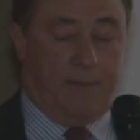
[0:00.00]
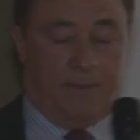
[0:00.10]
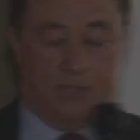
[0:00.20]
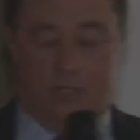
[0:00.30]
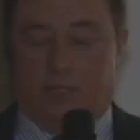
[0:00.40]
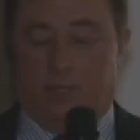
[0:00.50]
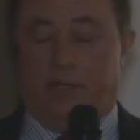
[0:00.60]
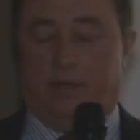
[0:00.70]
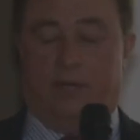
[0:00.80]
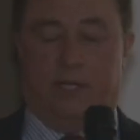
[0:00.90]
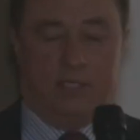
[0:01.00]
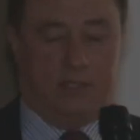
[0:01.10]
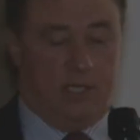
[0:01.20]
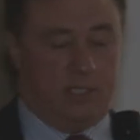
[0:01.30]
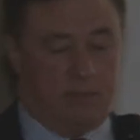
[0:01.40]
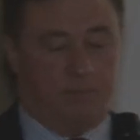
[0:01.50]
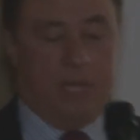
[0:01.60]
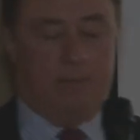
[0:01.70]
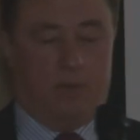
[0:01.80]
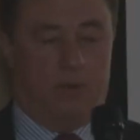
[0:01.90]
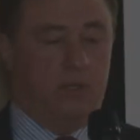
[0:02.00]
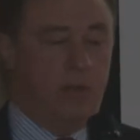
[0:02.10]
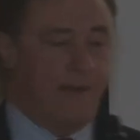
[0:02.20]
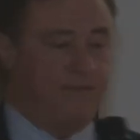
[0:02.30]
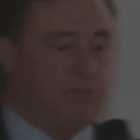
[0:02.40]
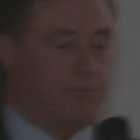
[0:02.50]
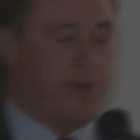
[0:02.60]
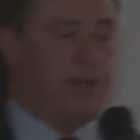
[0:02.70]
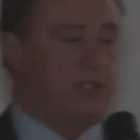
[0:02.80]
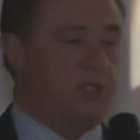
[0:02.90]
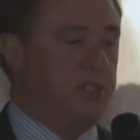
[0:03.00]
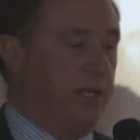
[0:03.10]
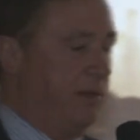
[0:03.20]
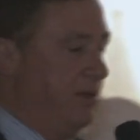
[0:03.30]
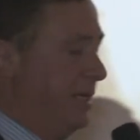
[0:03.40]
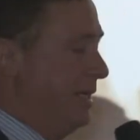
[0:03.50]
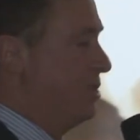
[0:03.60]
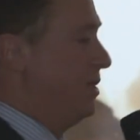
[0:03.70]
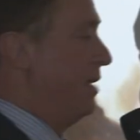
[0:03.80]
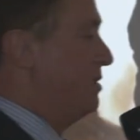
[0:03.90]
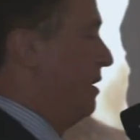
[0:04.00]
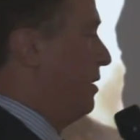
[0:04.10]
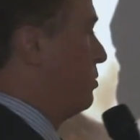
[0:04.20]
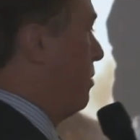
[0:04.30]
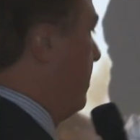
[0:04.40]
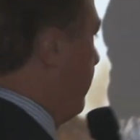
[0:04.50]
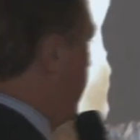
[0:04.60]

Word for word: out here is that these people could have these products to sell in the United States and elsewhere in the